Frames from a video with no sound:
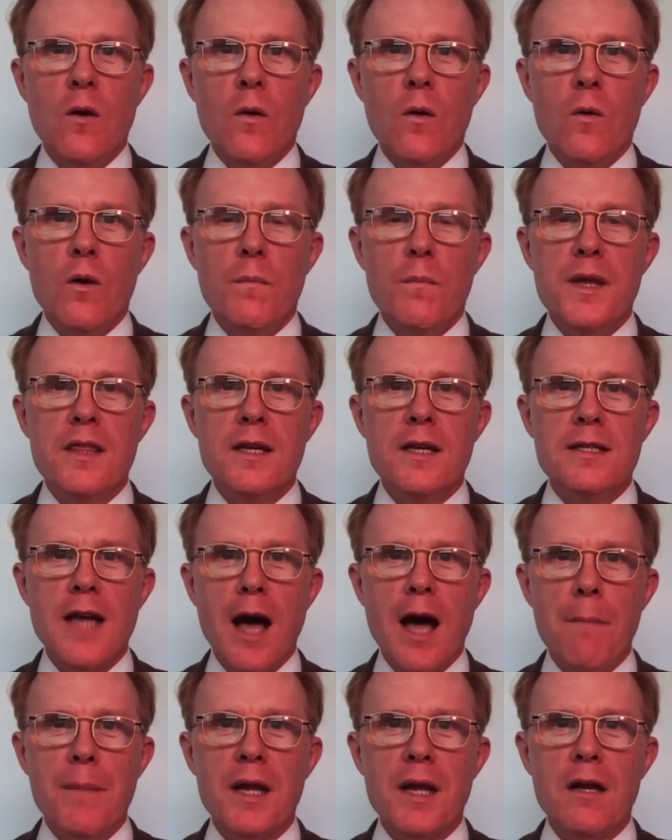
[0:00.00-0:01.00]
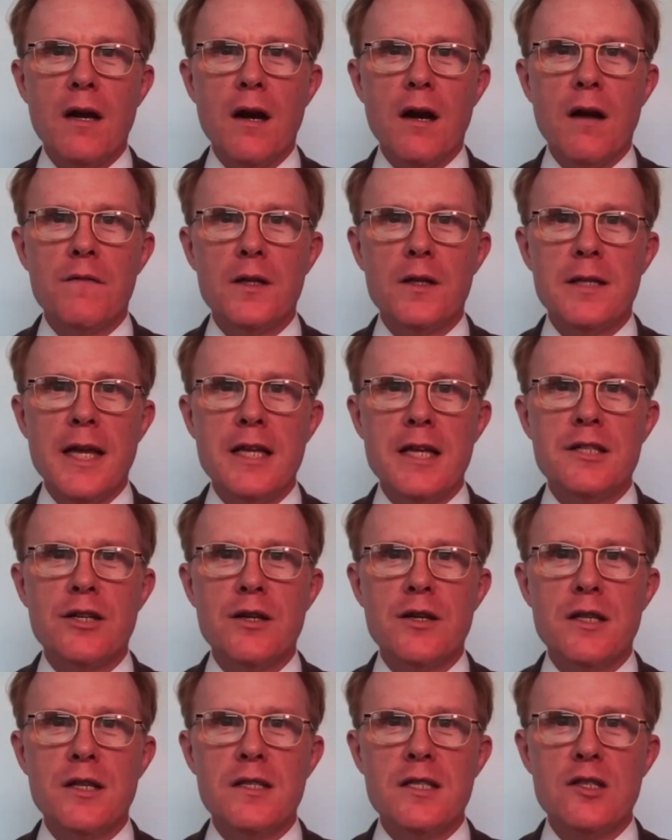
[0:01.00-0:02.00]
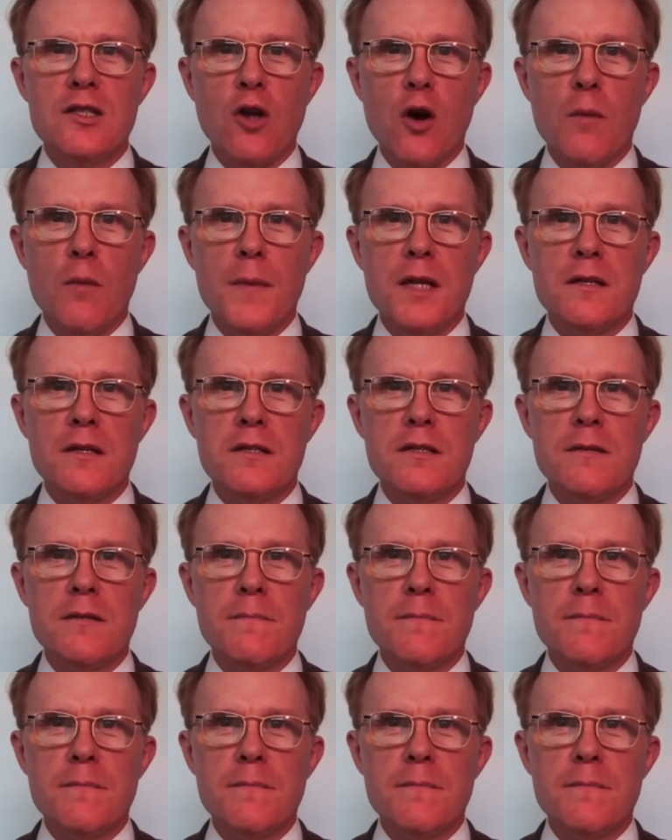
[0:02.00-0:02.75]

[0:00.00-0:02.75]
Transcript: will be the topic of a later installment.